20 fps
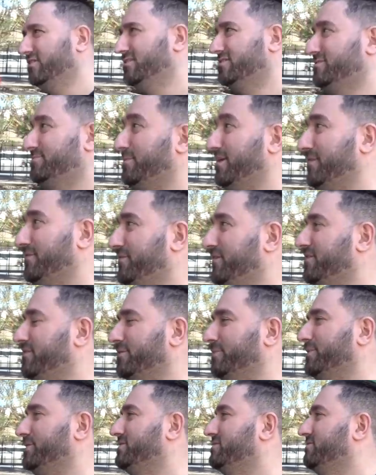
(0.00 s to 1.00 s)
It's my
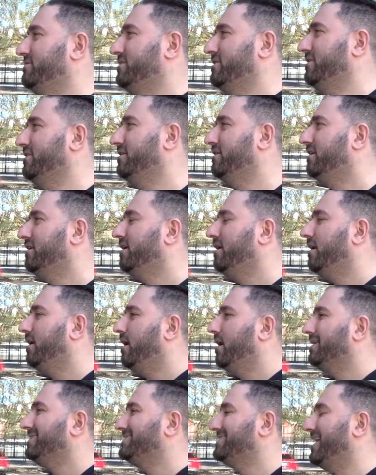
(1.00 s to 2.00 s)
favorite pizzeria. What's it called?
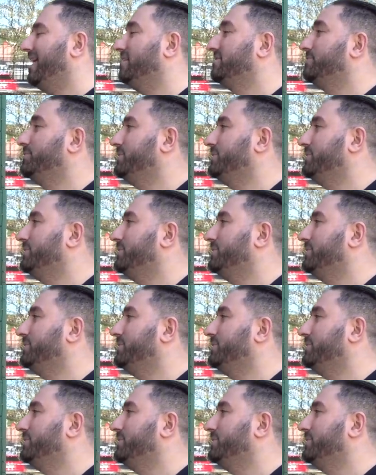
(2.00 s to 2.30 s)
Sal's